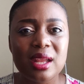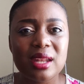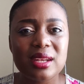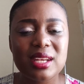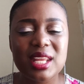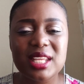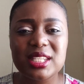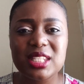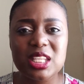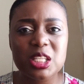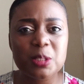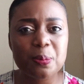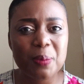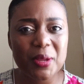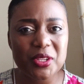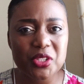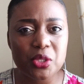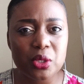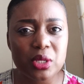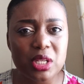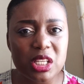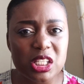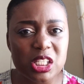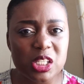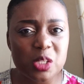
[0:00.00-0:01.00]
Does this
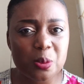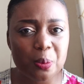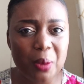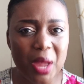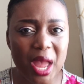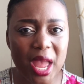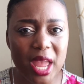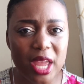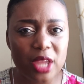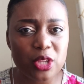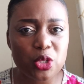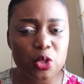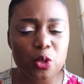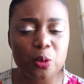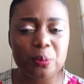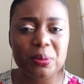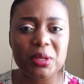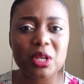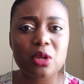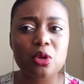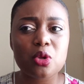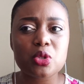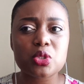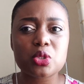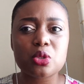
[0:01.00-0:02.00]
person inspire you
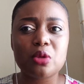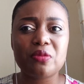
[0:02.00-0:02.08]
because